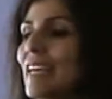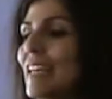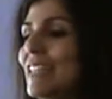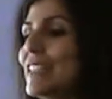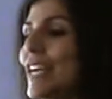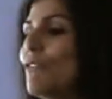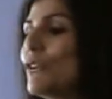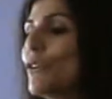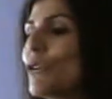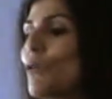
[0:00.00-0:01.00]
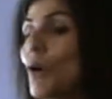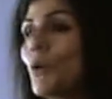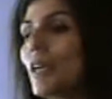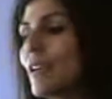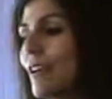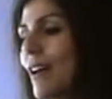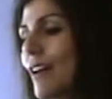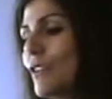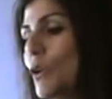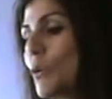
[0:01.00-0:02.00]
in its ever-growing
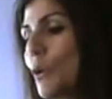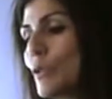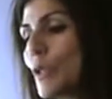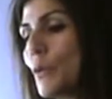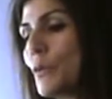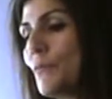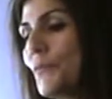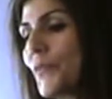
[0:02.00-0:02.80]
no-go zone.